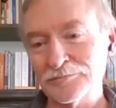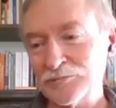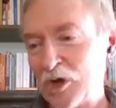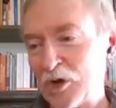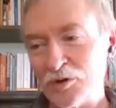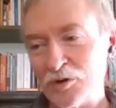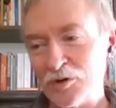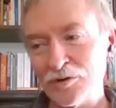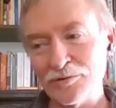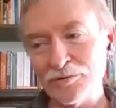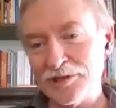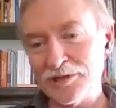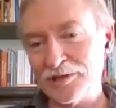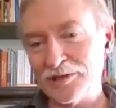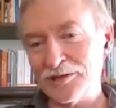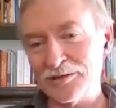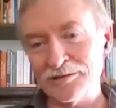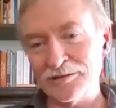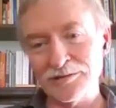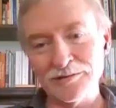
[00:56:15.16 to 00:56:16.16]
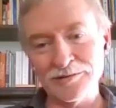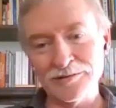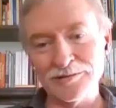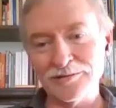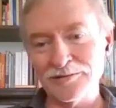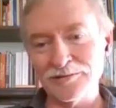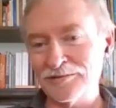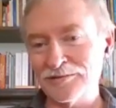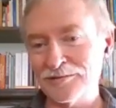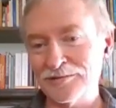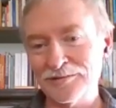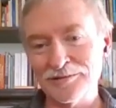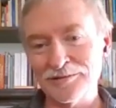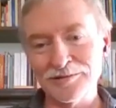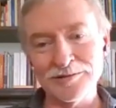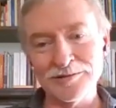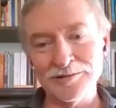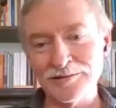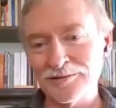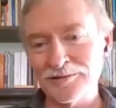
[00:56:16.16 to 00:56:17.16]
don't oh, know yeah. how it would work if like
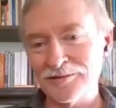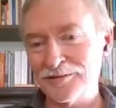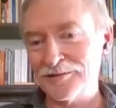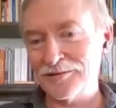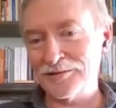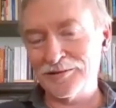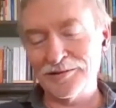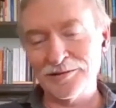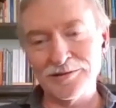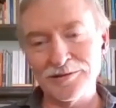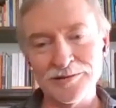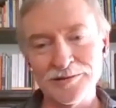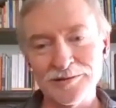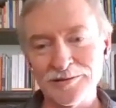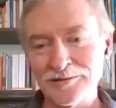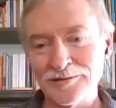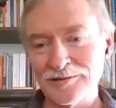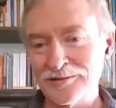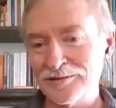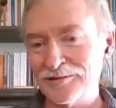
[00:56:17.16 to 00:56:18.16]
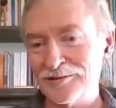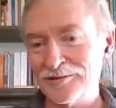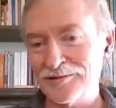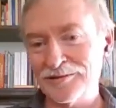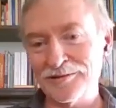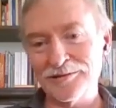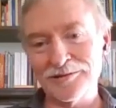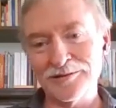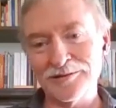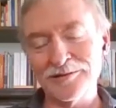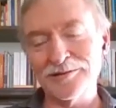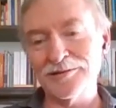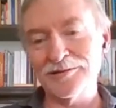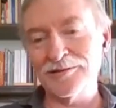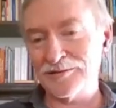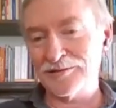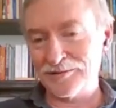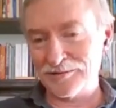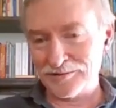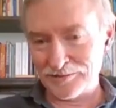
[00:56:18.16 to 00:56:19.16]
we actually got more serious
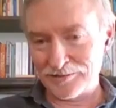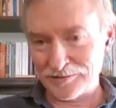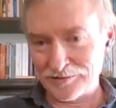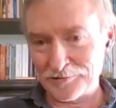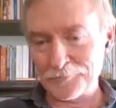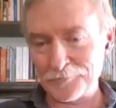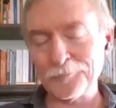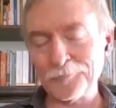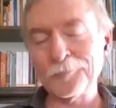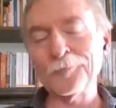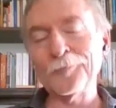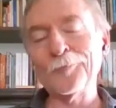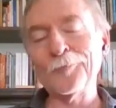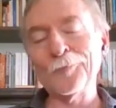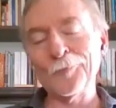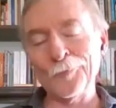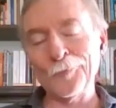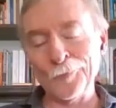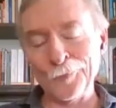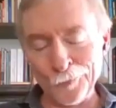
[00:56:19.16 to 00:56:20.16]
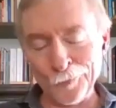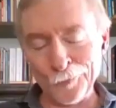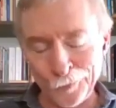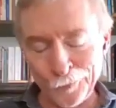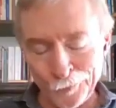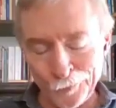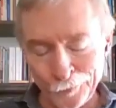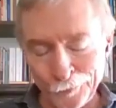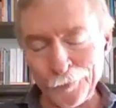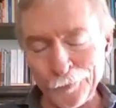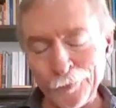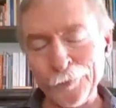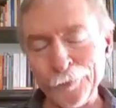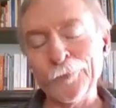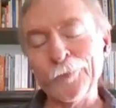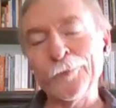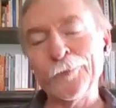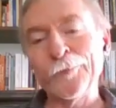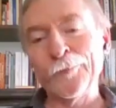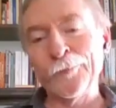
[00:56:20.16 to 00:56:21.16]
about like, you know, that kind of thing. And so it's like,